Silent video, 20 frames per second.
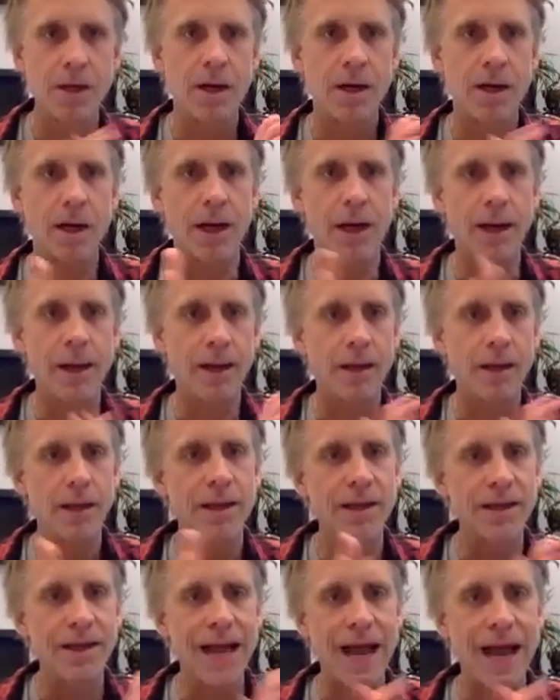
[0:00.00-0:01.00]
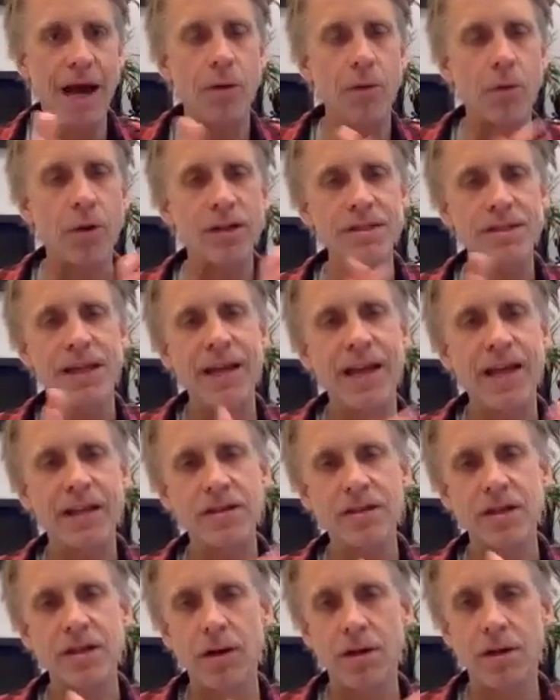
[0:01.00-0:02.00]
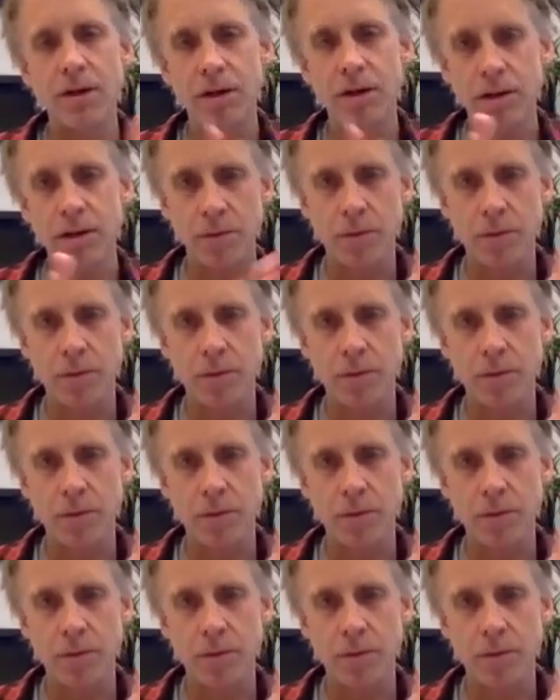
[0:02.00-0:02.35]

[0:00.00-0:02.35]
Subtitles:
All right. Now, once the hands are